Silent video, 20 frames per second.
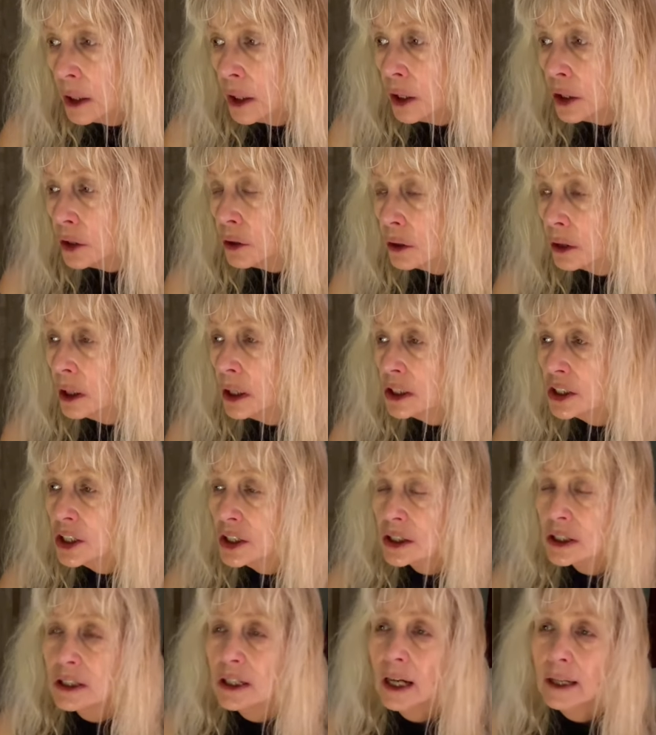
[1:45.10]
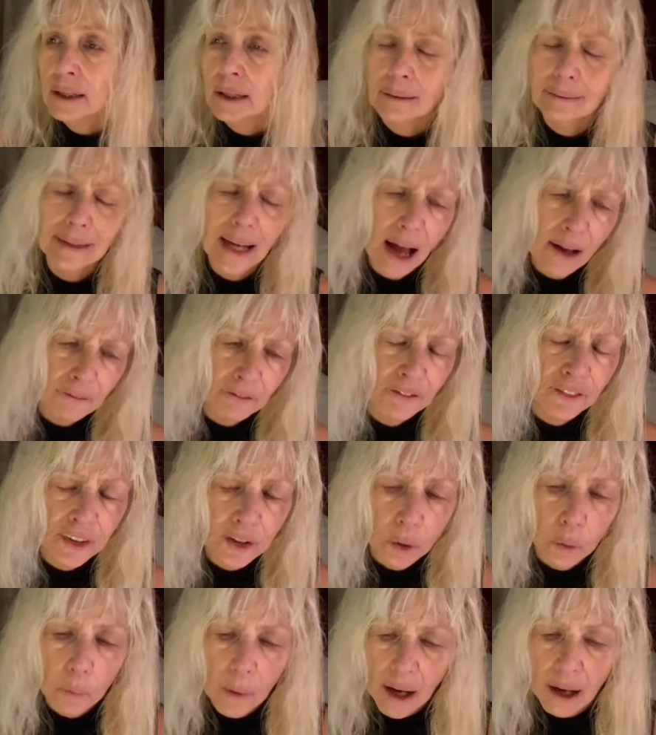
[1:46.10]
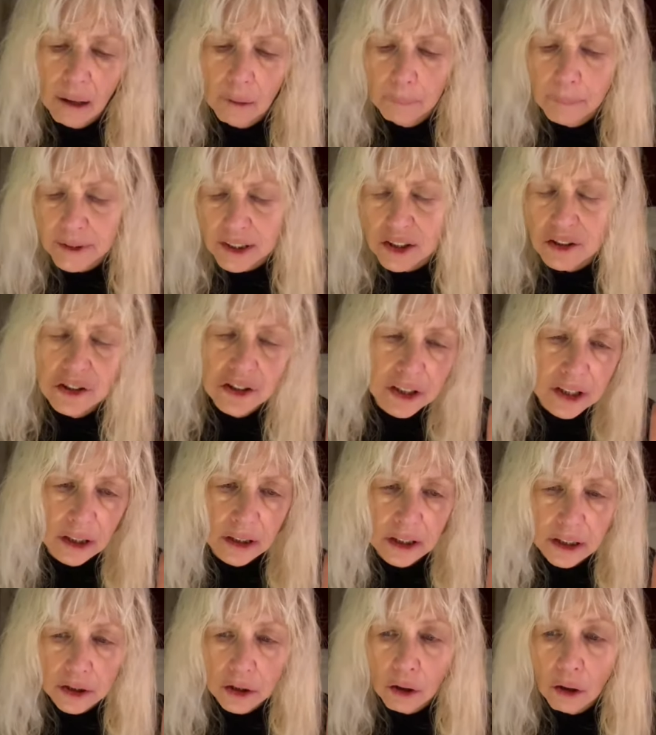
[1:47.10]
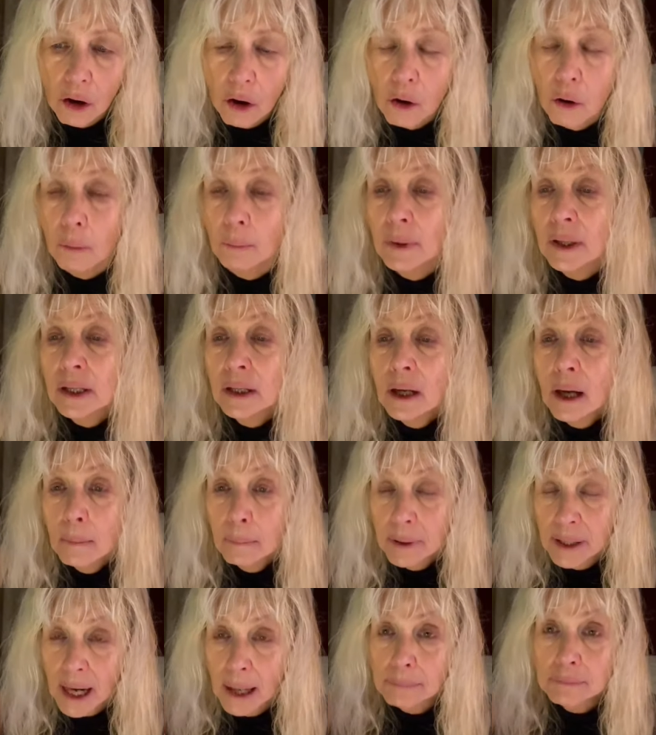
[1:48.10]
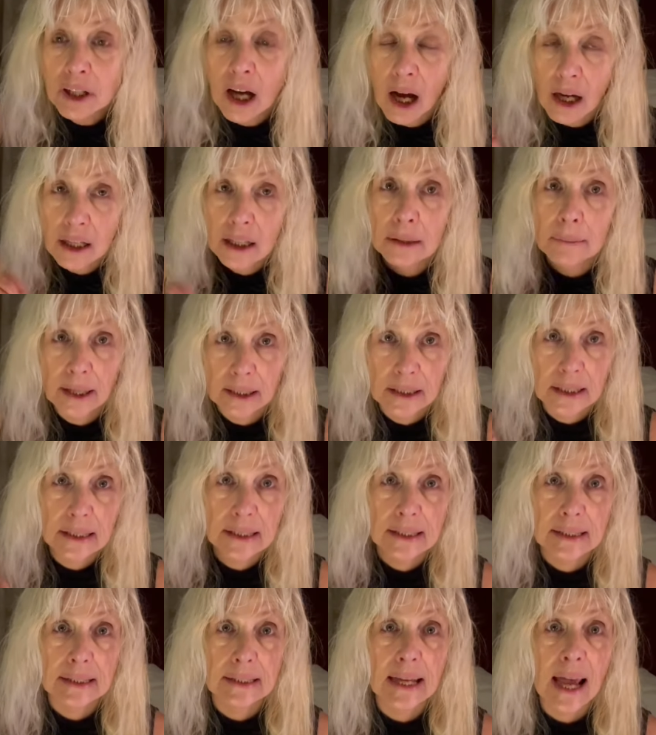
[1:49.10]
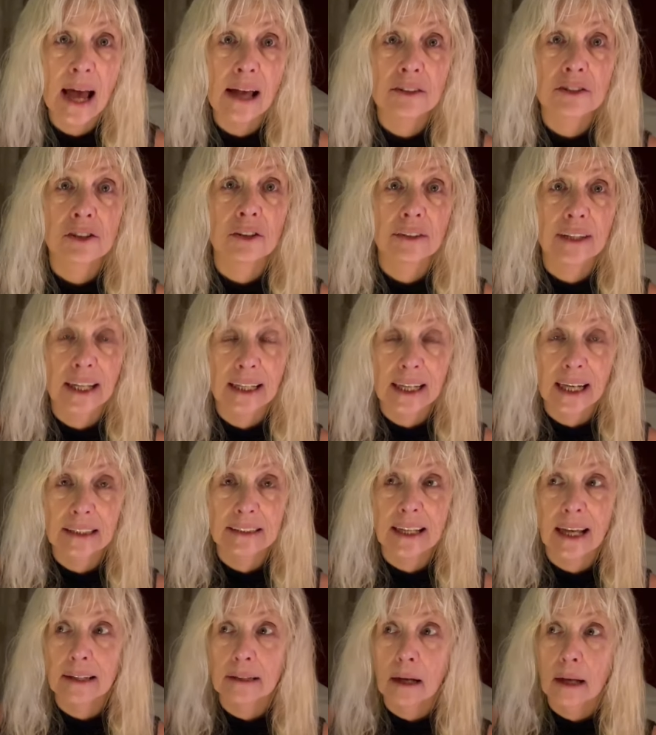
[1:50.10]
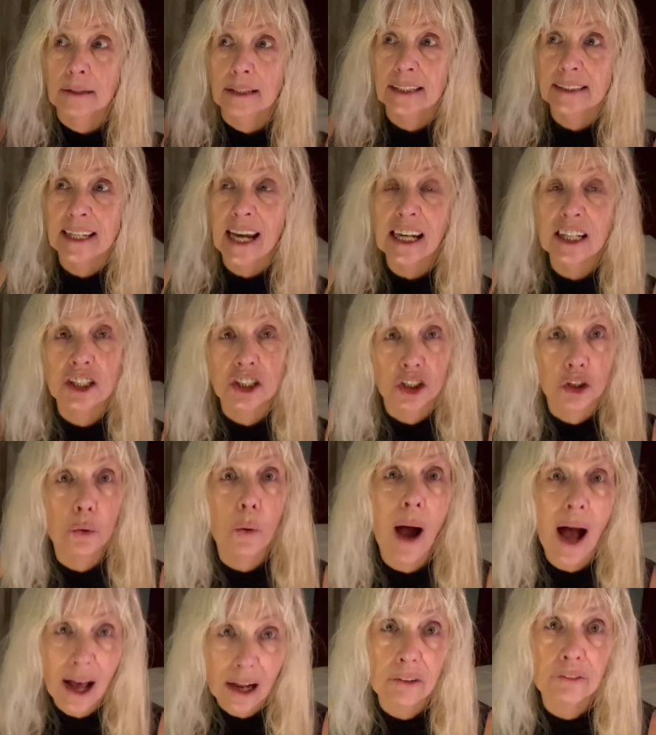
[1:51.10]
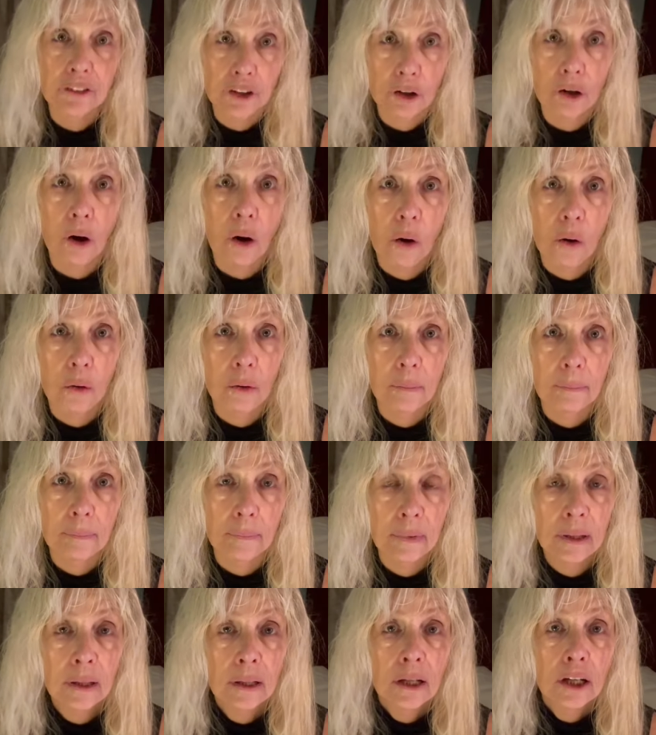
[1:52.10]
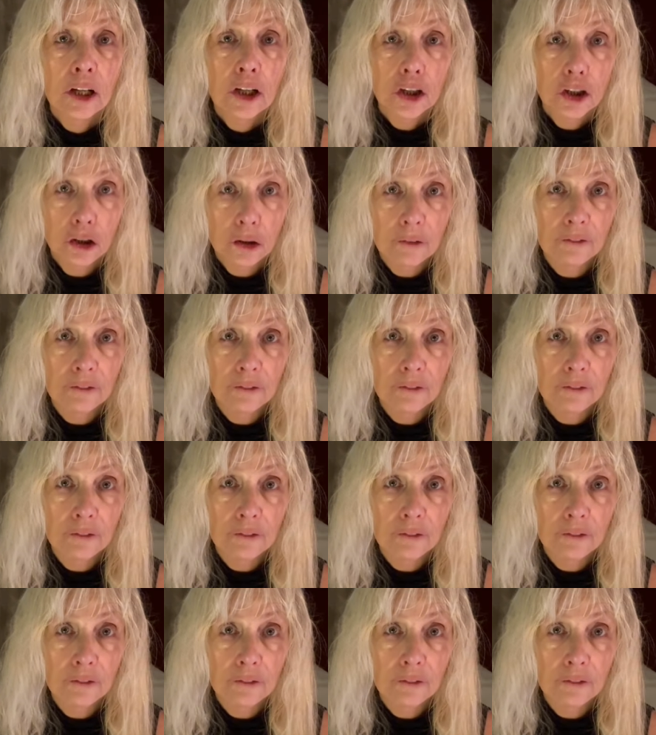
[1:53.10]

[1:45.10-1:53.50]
you could just like not feel well, but you're still in your home. But I'm talking about a disaster that, that, that takes you out of your home, your